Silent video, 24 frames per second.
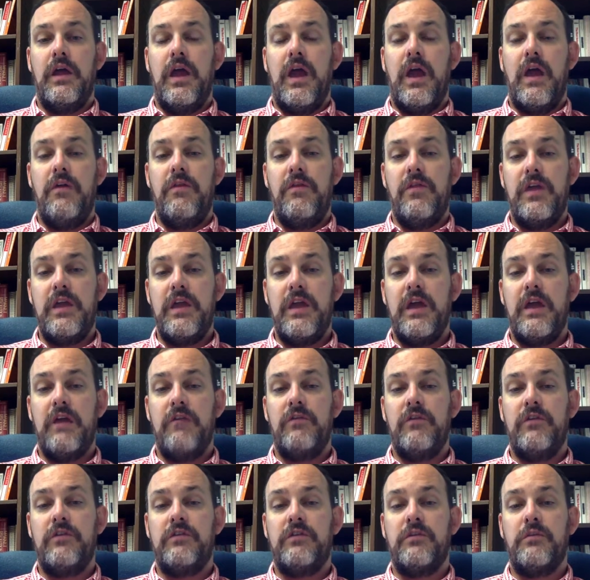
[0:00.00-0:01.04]
And
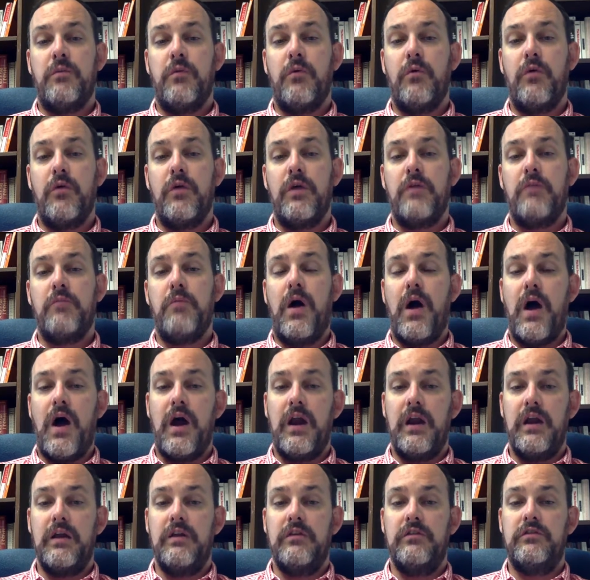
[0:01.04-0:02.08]
then the supporting
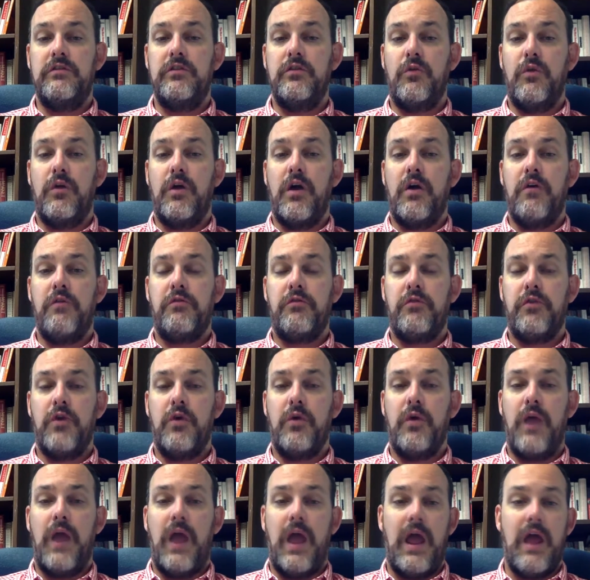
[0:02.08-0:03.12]
bodies, you will go
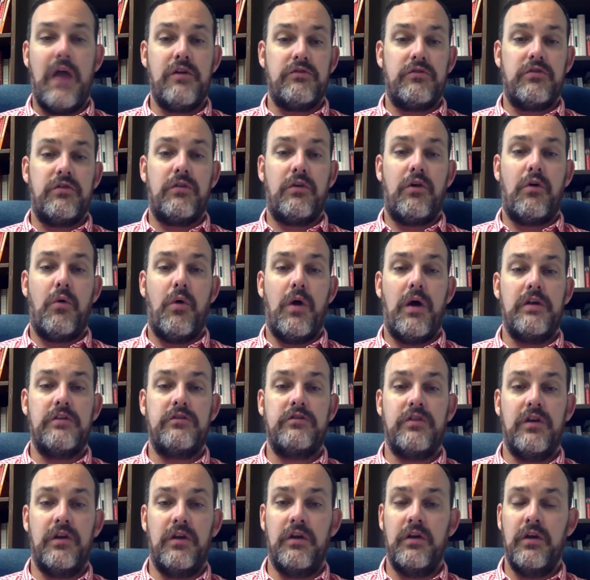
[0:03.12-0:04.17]
through and answer the
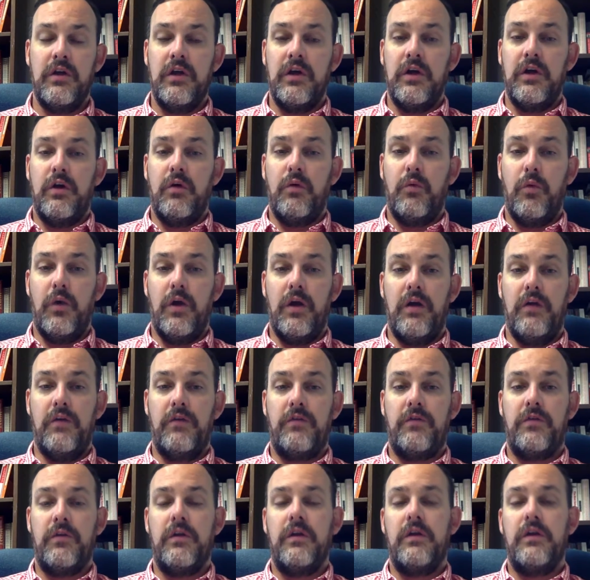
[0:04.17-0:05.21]
question with
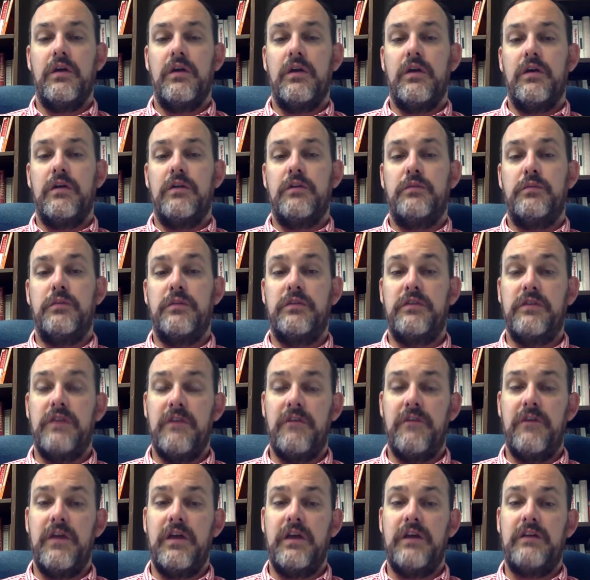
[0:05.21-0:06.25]

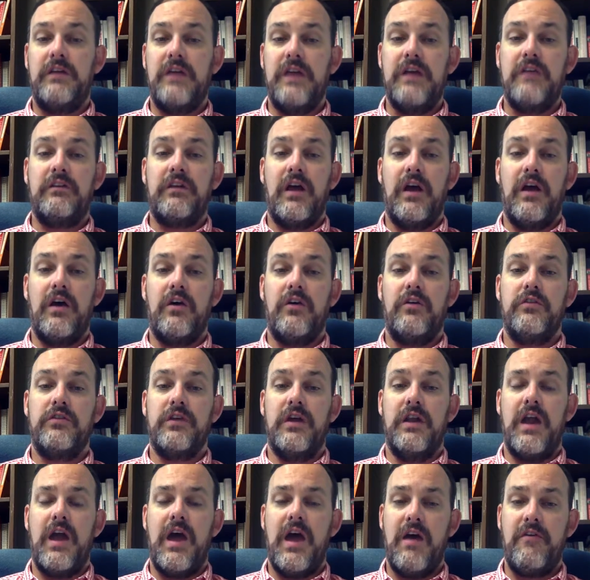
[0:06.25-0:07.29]
specific details
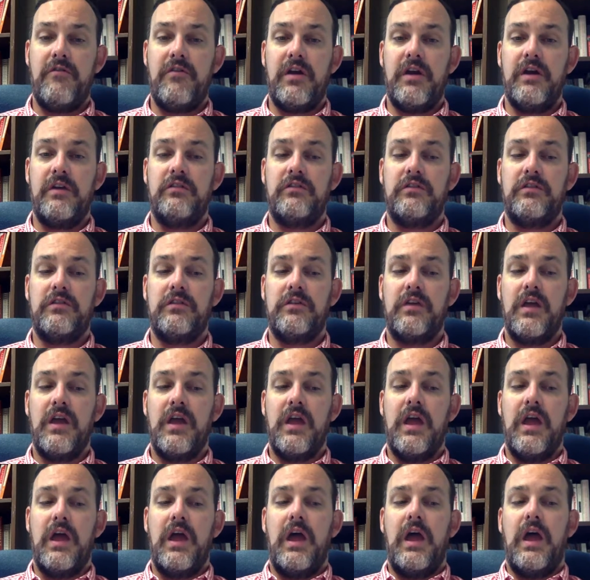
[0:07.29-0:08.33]
and evidence,
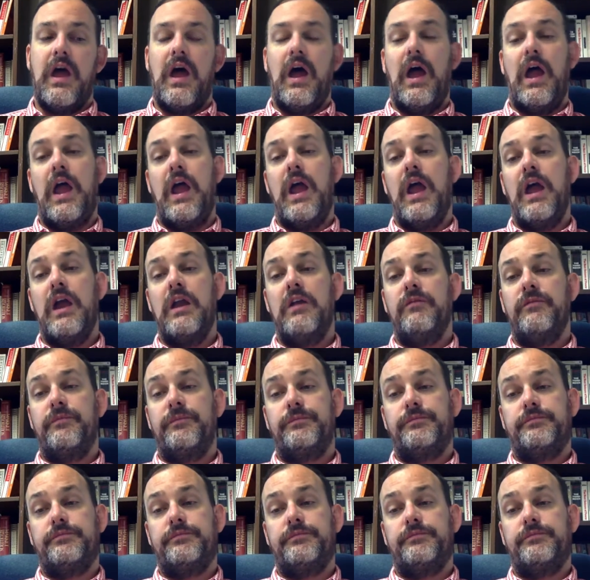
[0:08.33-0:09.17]
and